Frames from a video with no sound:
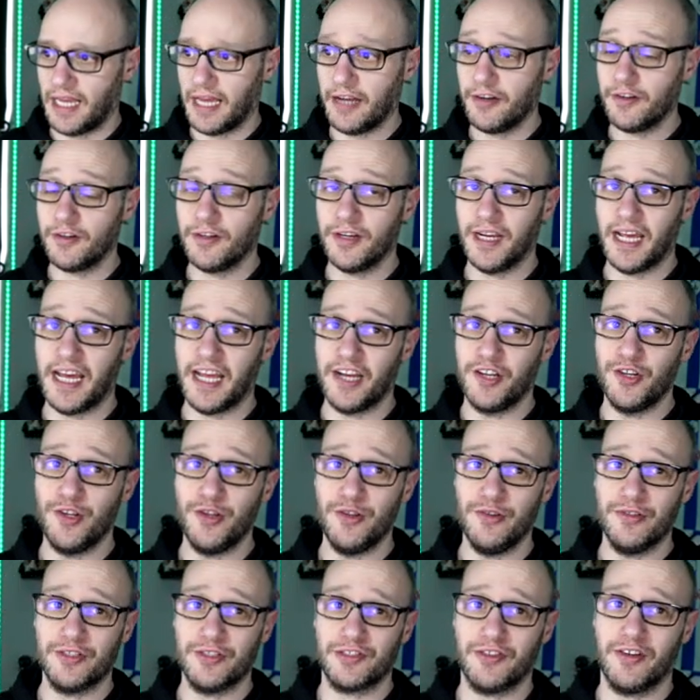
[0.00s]
Sanon, our
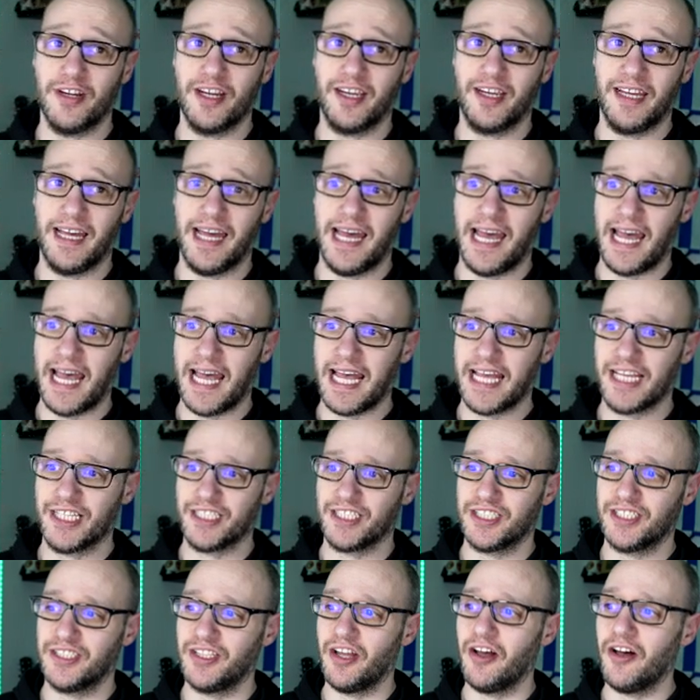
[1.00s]
new striker, our
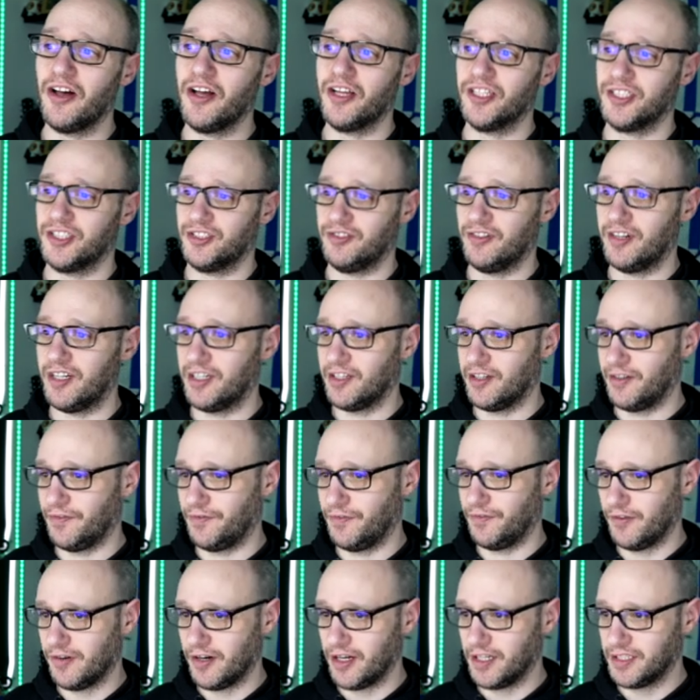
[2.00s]
star
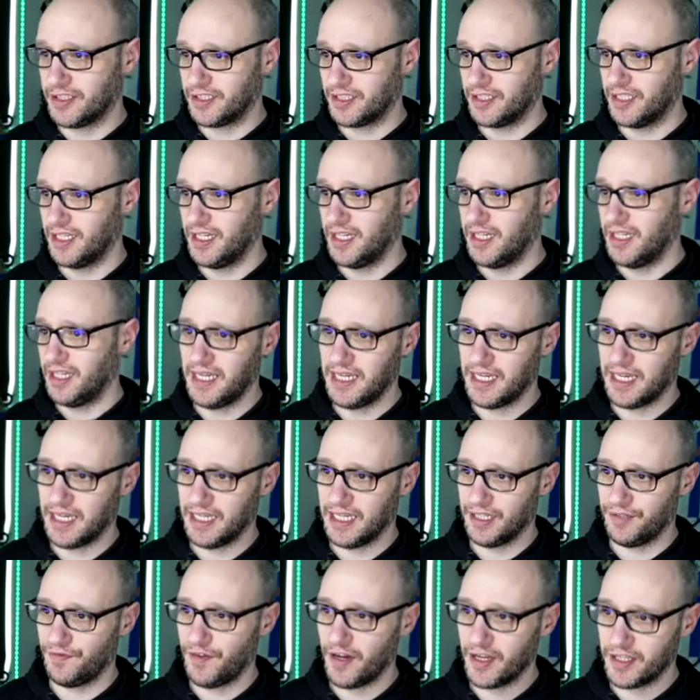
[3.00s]
striker for us. He
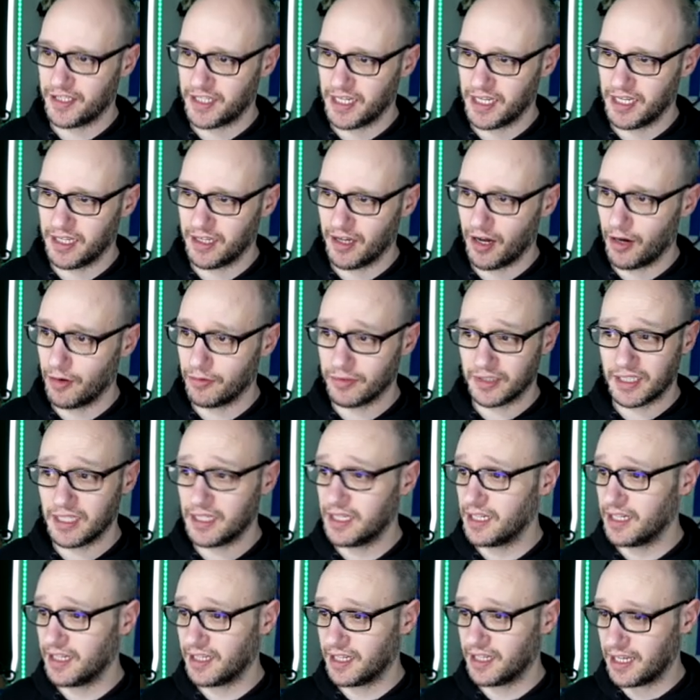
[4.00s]
gets 13 goals.
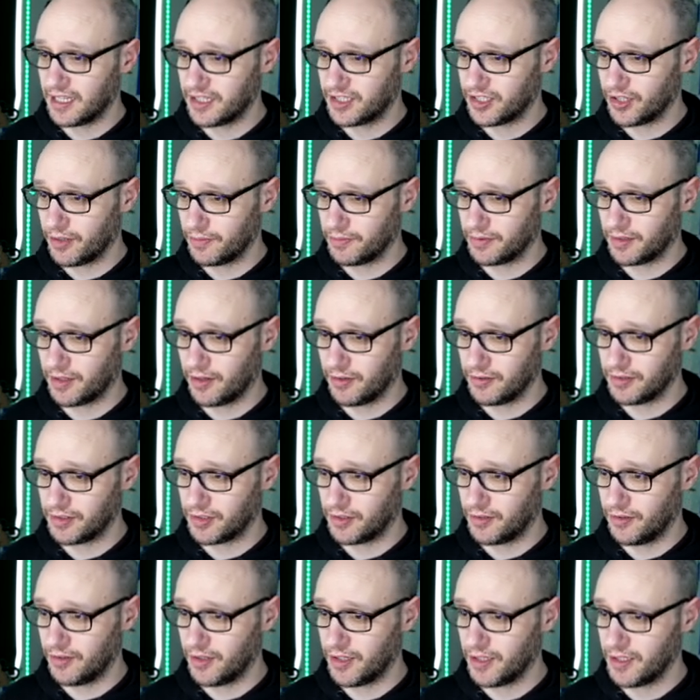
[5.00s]
He didn't get top goal
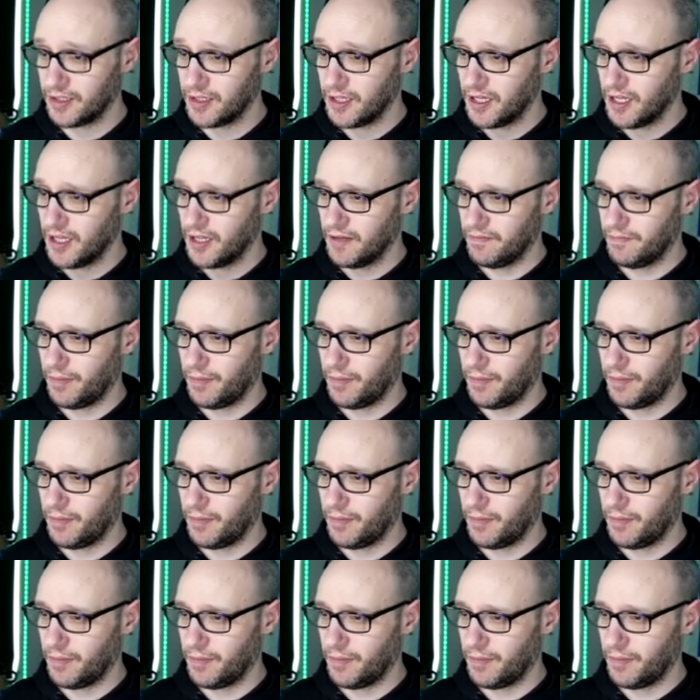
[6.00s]
scorer.